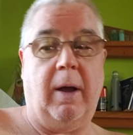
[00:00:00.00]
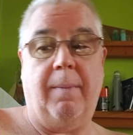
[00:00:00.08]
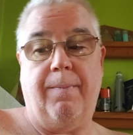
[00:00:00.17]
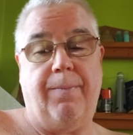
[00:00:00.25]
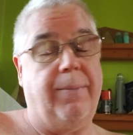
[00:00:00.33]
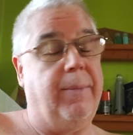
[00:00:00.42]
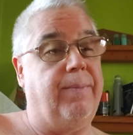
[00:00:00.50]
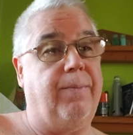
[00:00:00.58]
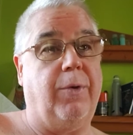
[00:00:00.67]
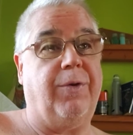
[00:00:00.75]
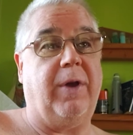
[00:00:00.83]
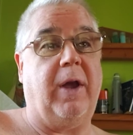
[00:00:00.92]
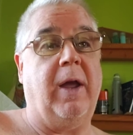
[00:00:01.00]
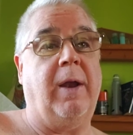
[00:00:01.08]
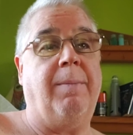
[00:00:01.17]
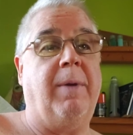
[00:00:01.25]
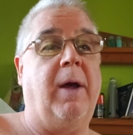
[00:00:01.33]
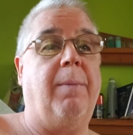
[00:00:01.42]
I'm
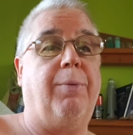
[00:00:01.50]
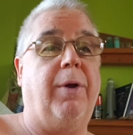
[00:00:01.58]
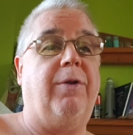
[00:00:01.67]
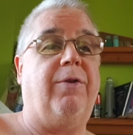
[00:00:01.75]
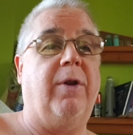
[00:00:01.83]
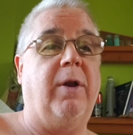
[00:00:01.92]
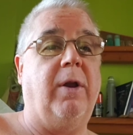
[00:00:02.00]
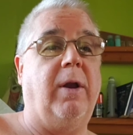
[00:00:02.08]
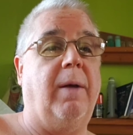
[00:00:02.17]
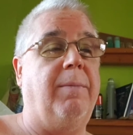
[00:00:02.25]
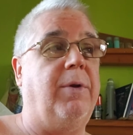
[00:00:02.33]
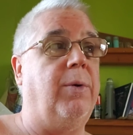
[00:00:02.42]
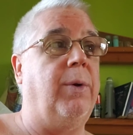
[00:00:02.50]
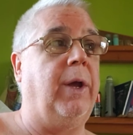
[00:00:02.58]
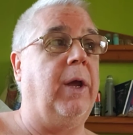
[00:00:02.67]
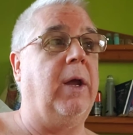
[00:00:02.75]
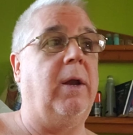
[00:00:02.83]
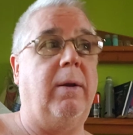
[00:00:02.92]
not preaching it. I'm
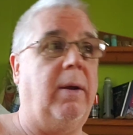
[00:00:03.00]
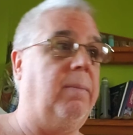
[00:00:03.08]
doing it.